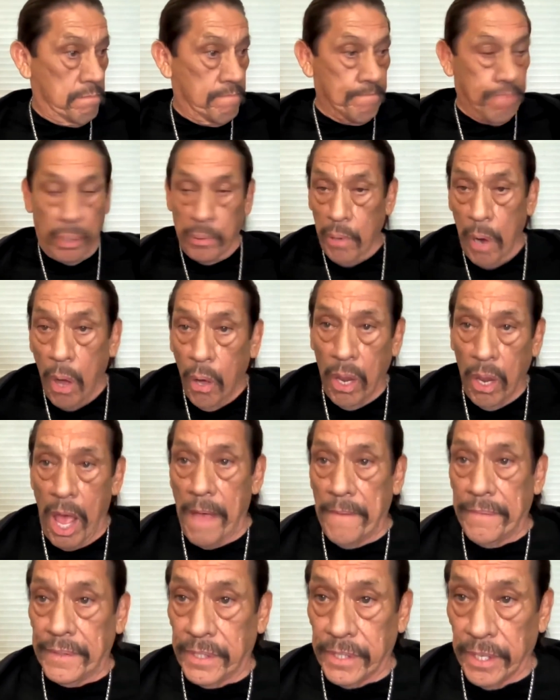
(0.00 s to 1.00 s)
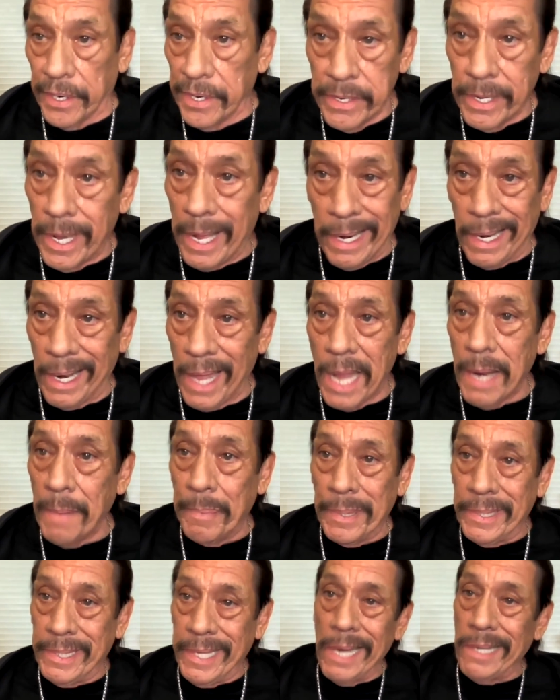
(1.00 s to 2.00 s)
parole officer, you had a lot of
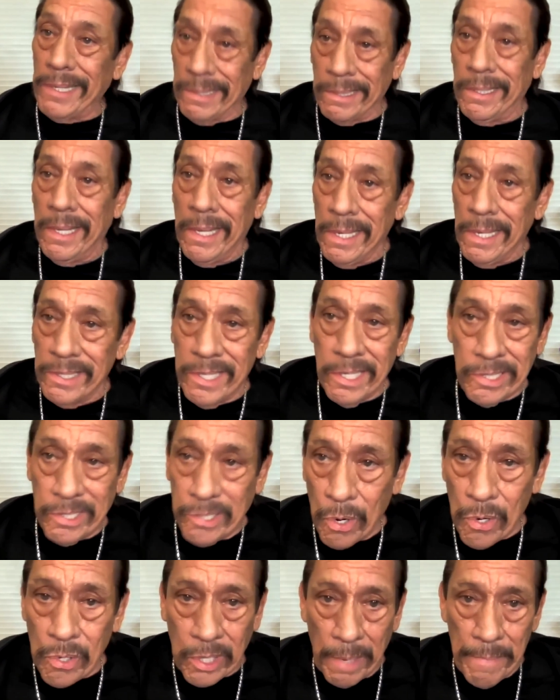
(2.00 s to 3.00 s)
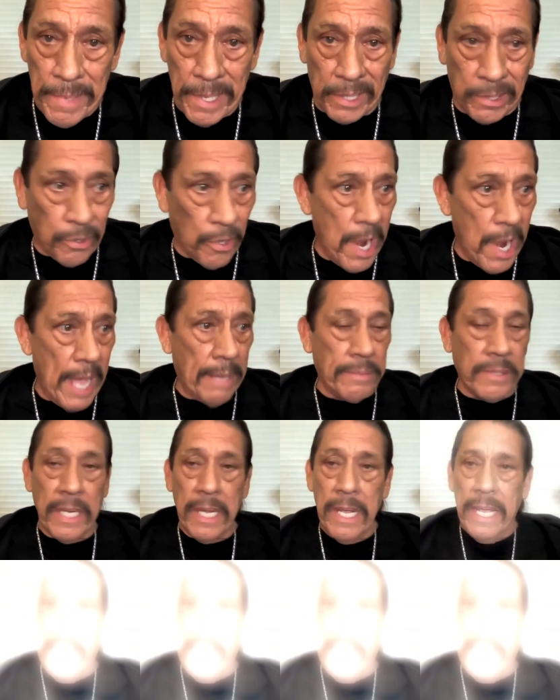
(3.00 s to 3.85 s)
potential. Just don't commit crimes.